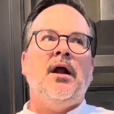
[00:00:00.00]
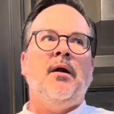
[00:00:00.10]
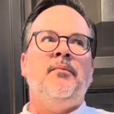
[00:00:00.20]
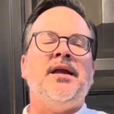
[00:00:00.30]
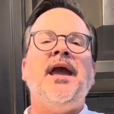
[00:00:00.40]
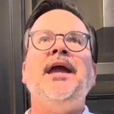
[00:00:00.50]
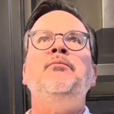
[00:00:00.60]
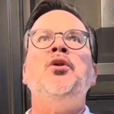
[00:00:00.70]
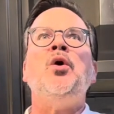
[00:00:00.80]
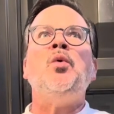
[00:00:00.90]

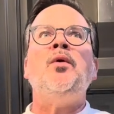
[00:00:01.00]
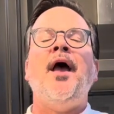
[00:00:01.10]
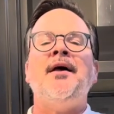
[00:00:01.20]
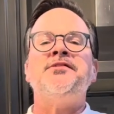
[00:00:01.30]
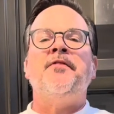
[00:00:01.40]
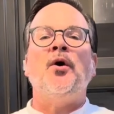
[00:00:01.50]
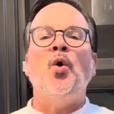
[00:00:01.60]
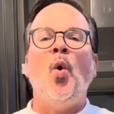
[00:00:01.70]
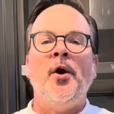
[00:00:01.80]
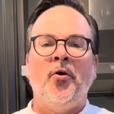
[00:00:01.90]
became known as the
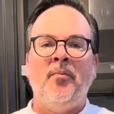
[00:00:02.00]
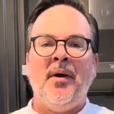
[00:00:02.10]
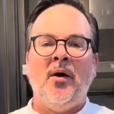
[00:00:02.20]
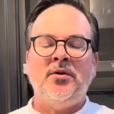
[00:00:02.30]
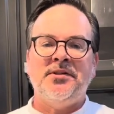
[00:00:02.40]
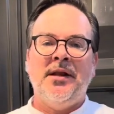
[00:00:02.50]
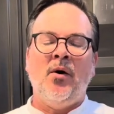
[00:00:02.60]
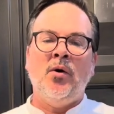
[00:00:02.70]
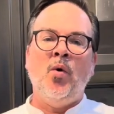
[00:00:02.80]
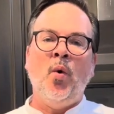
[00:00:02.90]
goiter belt.
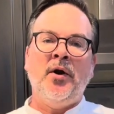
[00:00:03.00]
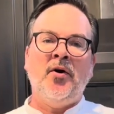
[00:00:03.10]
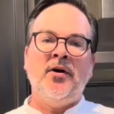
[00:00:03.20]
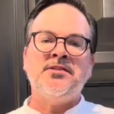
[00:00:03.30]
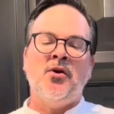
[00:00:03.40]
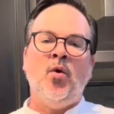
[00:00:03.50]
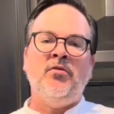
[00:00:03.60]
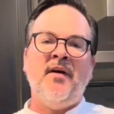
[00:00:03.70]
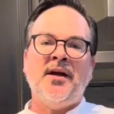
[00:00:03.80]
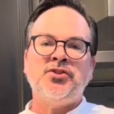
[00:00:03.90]
Now, goiter is an
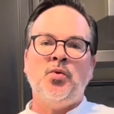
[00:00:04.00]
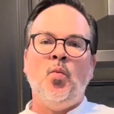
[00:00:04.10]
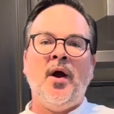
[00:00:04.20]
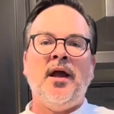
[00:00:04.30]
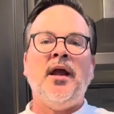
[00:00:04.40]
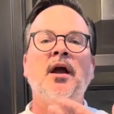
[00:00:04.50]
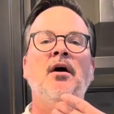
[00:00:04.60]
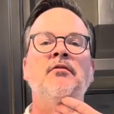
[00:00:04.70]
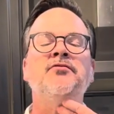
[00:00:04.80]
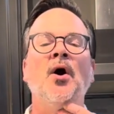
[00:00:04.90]
old-fashioned way
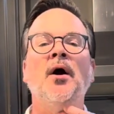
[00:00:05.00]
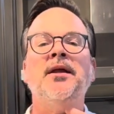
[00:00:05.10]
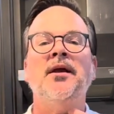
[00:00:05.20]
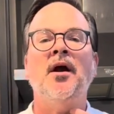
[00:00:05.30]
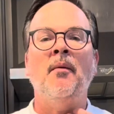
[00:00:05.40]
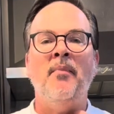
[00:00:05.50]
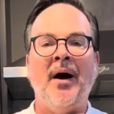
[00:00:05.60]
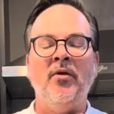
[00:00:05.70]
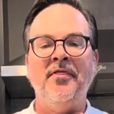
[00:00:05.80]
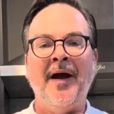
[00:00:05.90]
of talking
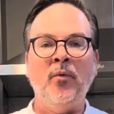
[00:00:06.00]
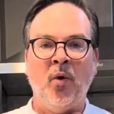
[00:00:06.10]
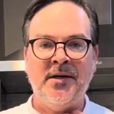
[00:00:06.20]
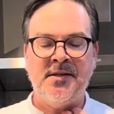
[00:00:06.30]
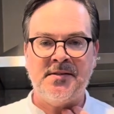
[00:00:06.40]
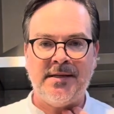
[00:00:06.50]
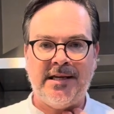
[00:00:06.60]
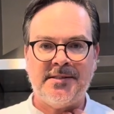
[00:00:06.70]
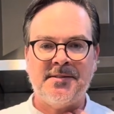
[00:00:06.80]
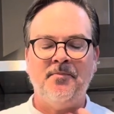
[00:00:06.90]
about thyroid
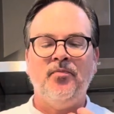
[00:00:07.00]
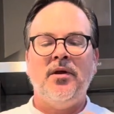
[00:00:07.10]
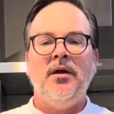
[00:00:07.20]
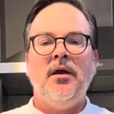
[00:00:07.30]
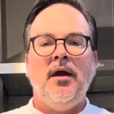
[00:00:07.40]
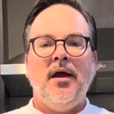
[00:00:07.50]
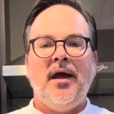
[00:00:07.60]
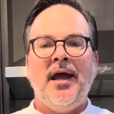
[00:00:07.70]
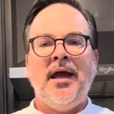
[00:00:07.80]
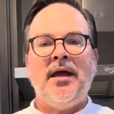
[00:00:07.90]
disease.
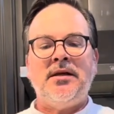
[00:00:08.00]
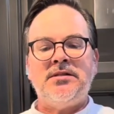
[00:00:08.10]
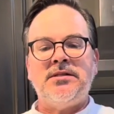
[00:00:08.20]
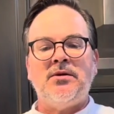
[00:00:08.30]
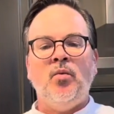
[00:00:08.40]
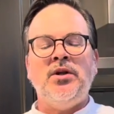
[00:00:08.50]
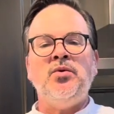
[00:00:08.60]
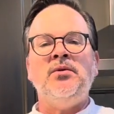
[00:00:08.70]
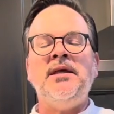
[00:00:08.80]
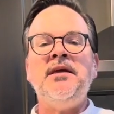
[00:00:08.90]
And when
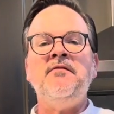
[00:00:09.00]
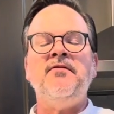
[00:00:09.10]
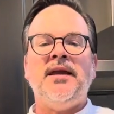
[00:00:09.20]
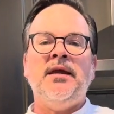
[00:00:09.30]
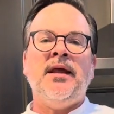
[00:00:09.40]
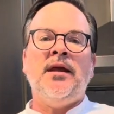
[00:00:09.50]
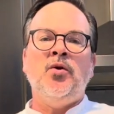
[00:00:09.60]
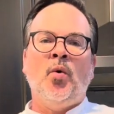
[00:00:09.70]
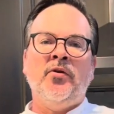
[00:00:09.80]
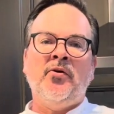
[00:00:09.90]
you live in a
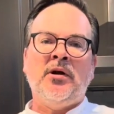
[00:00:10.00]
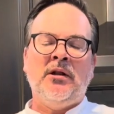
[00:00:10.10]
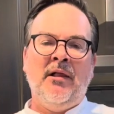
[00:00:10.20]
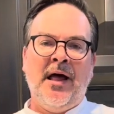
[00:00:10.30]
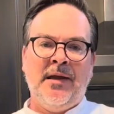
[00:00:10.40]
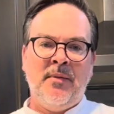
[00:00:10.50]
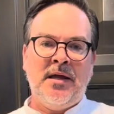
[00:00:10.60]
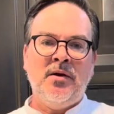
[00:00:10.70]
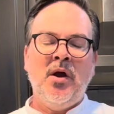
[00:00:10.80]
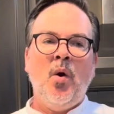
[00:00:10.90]
northern
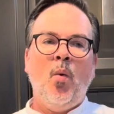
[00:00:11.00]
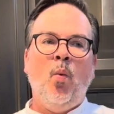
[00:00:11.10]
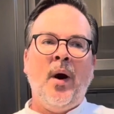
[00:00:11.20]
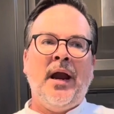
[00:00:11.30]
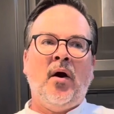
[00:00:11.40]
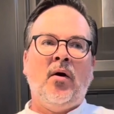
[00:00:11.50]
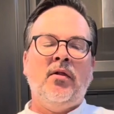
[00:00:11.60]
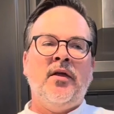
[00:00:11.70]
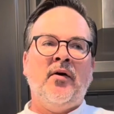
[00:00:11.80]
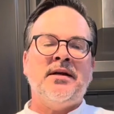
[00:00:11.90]
climate where
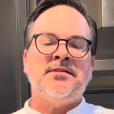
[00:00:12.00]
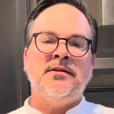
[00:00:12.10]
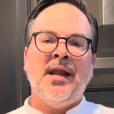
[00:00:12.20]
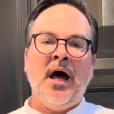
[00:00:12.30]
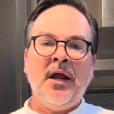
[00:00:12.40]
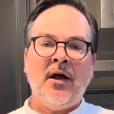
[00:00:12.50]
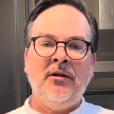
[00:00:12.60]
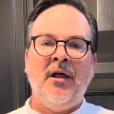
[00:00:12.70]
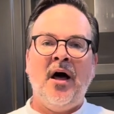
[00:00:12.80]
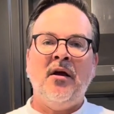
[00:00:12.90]
there is not a
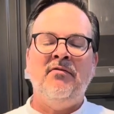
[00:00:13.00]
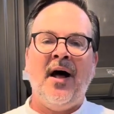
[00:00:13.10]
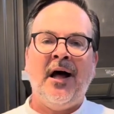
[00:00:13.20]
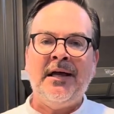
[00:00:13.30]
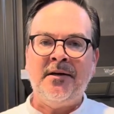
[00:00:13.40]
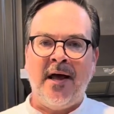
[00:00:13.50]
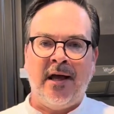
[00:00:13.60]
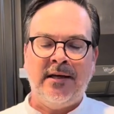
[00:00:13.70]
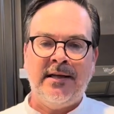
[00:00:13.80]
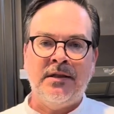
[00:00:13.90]
lot of
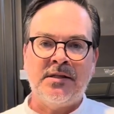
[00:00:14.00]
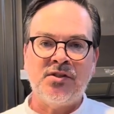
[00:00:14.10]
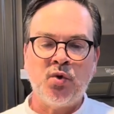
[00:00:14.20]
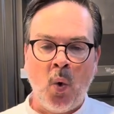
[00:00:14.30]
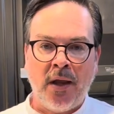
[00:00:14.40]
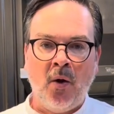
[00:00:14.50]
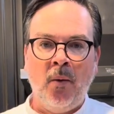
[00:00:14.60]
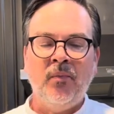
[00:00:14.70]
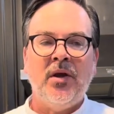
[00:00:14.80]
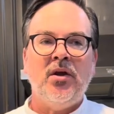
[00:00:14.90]
iodine in the soil,
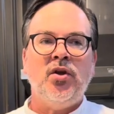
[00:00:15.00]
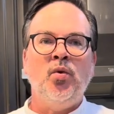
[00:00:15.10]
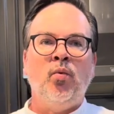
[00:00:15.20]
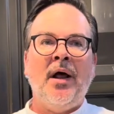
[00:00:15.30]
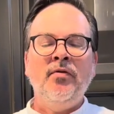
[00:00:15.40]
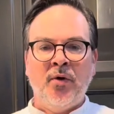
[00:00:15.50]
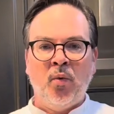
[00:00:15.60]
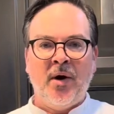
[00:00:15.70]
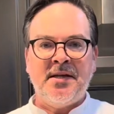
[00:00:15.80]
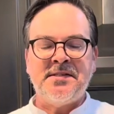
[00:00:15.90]
you run the
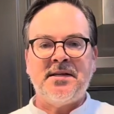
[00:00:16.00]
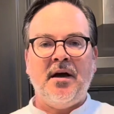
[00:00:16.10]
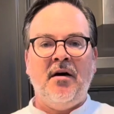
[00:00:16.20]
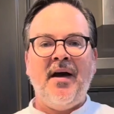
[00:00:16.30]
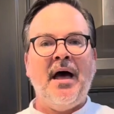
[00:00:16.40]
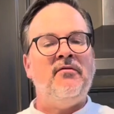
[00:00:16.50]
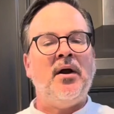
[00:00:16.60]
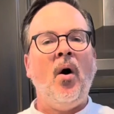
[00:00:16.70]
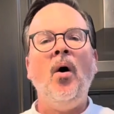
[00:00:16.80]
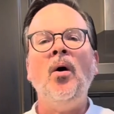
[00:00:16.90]
risk of having
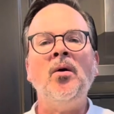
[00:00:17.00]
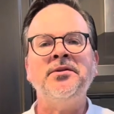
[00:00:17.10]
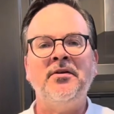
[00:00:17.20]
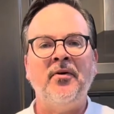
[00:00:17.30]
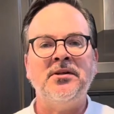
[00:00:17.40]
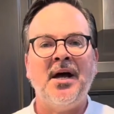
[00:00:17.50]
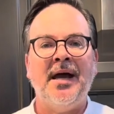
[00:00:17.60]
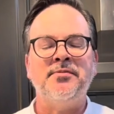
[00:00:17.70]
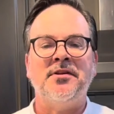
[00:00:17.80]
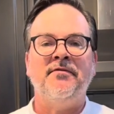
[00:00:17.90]
all different
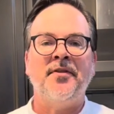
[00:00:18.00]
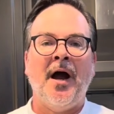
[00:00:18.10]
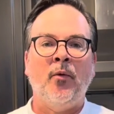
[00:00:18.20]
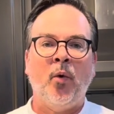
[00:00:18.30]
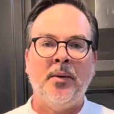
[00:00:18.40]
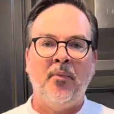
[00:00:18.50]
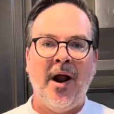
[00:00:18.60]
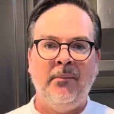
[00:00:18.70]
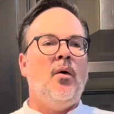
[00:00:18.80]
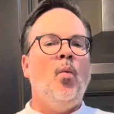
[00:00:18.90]
types of thyroid
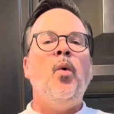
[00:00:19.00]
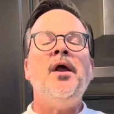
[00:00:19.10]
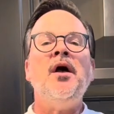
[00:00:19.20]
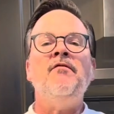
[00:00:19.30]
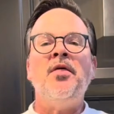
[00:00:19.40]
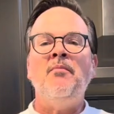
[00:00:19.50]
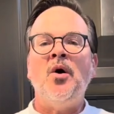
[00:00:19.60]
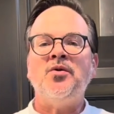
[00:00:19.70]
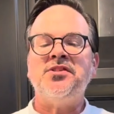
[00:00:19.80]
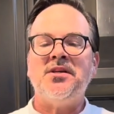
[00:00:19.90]
problems. One of the
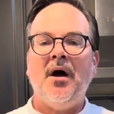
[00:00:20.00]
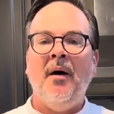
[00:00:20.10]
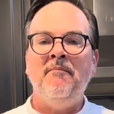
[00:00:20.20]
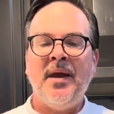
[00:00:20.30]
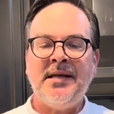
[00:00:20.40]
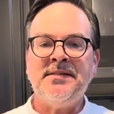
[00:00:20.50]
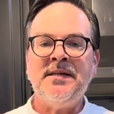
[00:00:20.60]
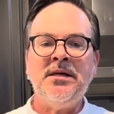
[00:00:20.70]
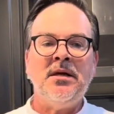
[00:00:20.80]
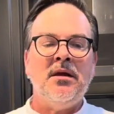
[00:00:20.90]
most
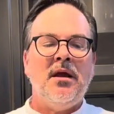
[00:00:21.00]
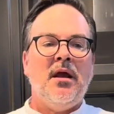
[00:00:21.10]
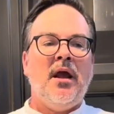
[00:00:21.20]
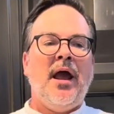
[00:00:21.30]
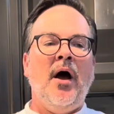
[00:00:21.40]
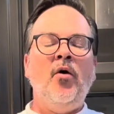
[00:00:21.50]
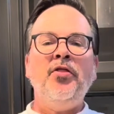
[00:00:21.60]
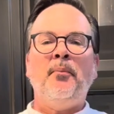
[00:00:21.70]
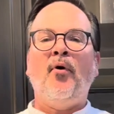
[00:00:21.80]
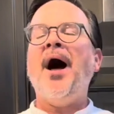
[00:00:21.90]
amazing
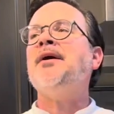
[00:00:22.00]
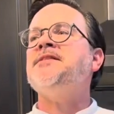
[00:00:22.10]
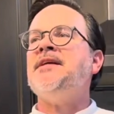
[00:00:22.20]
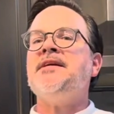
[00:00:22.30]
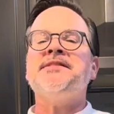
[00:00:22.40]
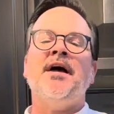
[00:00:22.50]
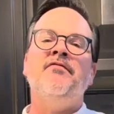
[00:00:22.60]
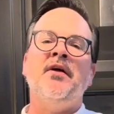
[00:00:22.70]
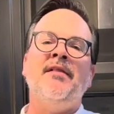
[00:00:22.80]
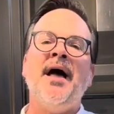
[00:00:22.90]
health proxies of
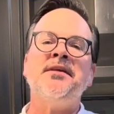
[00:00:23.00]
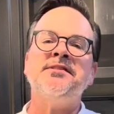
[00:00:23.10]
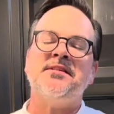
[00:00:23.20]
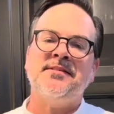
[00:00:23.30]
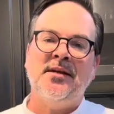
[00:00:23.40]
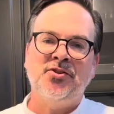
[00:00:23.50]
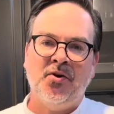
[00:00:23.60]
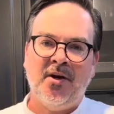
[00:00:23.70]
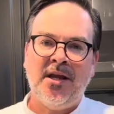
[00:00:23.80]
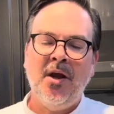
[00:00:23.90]
the last
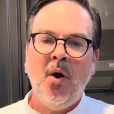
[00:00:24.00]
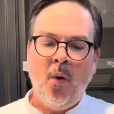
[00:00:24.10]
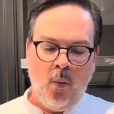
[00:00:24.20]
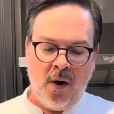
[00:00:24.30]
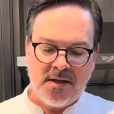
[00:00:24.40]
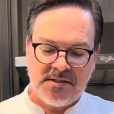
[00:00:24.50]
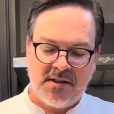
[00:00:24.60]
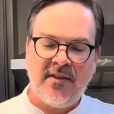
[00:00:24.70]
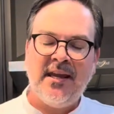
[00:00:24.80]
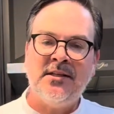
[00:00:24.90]
century was
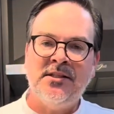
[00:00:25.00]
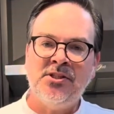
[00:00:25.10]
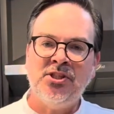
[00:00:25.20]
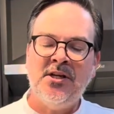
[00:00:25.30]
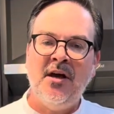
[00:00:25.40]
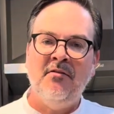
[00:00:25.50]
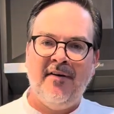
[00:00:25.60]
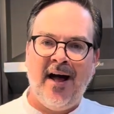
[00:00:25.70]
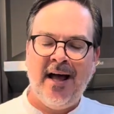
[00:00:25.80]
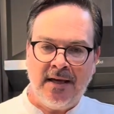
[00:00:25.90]
the addition of
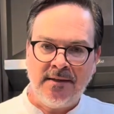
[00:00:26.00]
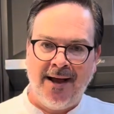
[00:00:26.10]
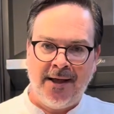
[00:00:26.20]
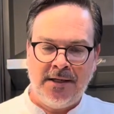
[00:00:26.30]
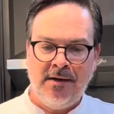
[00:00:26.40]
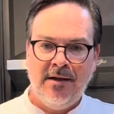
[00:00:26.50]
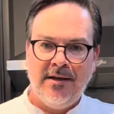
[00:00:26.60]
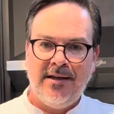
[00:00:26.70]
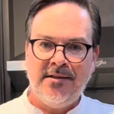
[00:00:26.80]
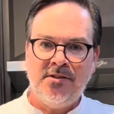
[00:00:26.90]
iodine
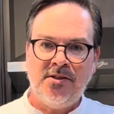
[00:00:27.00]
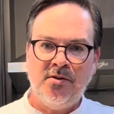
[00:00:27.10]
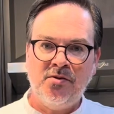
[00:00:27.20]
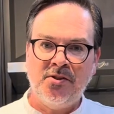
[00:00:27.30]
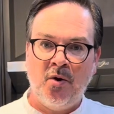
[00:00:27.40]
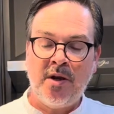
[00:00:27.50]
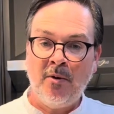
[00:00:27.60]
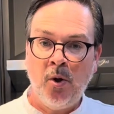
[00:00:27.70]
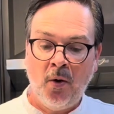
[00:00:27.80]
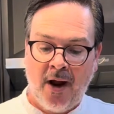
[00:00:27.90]
into sodium
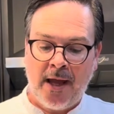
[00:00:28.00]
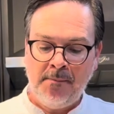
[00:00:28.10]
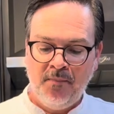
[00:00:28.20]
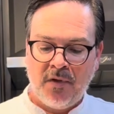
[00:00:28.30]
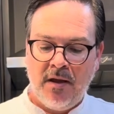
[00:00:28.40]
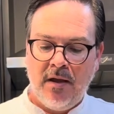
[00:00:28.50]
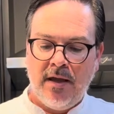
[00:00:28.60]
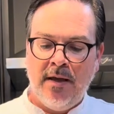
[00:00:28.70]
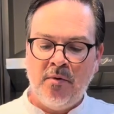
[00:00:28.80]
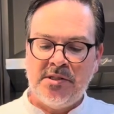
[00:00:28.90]
chloride.
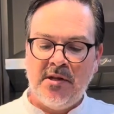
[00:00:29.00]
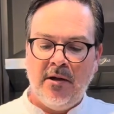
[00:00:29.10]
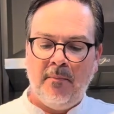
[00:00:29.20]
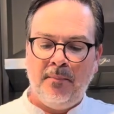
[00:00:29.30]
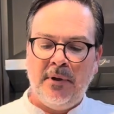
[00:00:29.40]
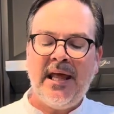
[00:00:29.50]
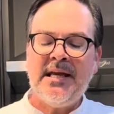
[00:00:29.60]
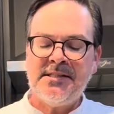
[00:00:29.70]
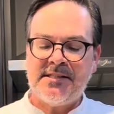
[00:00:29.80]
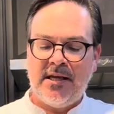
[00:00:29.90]
It was
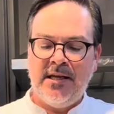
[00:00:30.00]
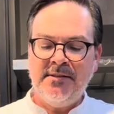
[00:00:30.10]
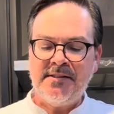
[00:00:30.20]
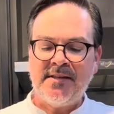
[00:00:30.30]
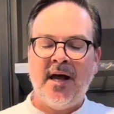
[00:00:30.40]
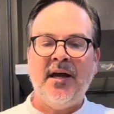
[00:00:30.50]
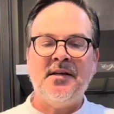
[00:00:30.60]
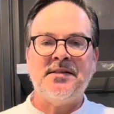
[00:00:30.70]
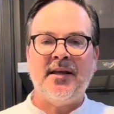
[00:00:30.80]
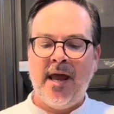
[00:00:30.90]
placed inside
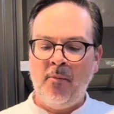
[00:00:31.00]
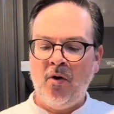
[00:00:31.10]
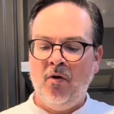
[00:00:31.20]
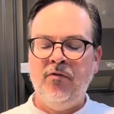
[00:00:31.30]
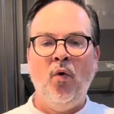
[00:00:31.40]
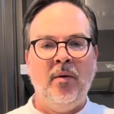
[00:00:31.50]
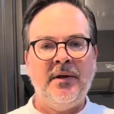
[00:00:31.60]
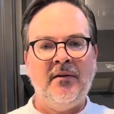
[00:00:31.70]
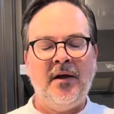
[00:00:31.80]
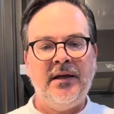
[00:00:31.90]
as a chemical
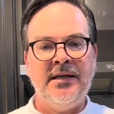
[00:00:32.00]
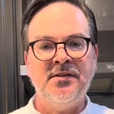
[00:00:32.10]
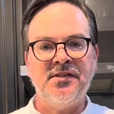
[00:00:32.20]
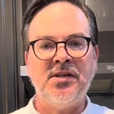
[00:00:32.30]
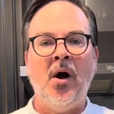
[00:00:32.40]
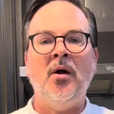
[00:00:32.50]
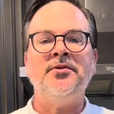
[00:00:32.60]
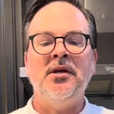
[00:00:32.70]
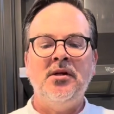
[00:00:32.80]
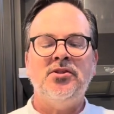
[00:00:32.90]
formula in salt
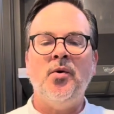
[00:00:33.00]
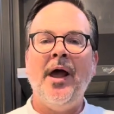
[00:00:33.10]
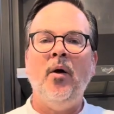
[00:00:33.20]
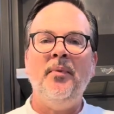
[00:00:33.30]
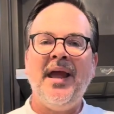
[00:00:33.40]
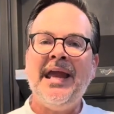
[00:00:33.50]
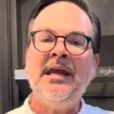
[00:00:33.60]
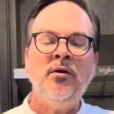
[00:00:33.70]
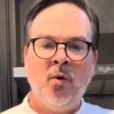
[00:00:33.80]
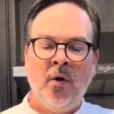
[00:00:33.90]
to help
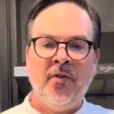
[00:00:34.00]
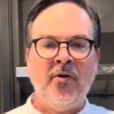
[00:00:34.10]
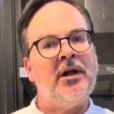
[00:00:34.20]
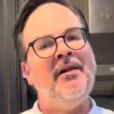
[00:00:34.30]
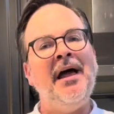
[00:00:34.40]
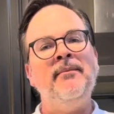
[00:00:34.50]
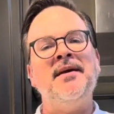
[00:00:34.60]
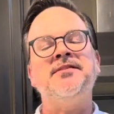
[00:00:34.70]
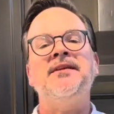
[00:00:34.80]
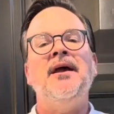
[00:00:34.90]
aid northern
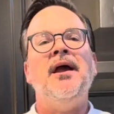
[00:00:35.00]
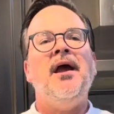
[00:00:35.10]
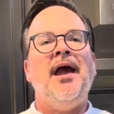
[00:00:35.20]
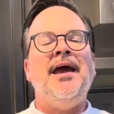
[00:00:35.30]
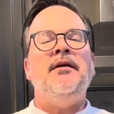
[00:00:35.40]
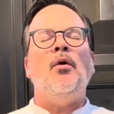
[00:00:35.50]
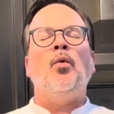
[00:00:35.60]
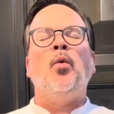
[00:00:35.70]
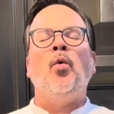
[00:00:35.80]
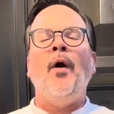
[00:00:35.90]
climates, and
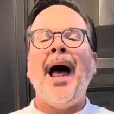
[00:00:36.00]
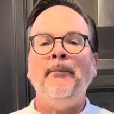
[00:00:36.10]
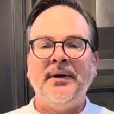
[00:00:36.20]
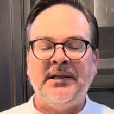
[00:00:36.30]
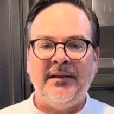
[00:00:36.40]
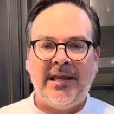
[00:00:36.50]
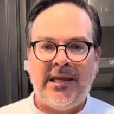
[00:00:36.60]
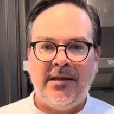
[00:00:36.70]
rapidly,